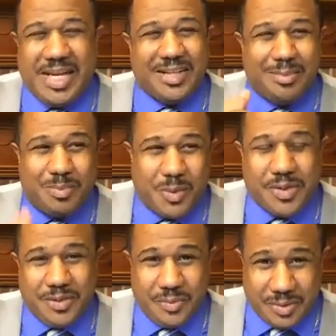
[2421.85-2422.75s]
And the
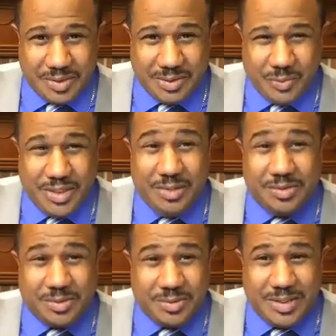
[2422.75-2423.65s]
more you worship, when you
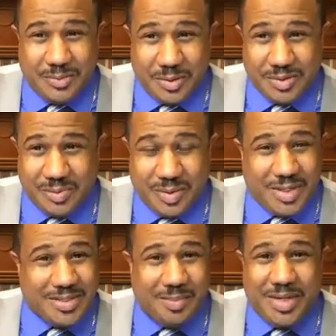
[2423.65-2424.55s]
truly worship, I'm
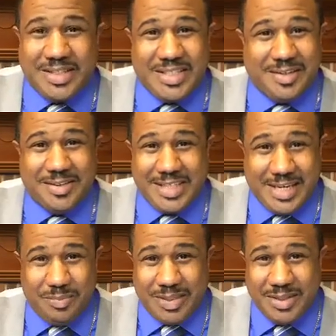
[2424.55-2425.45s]
not talking about the
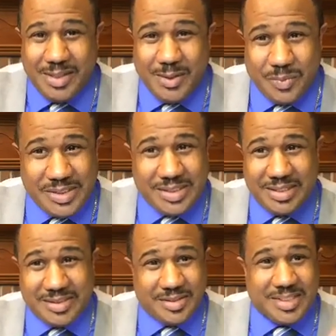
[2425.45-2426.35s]
entertainment we see
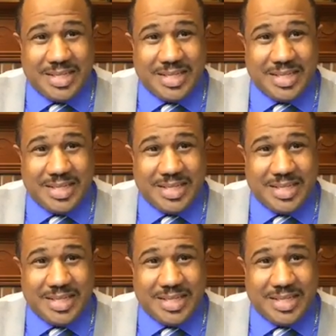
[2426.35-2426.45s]
in church.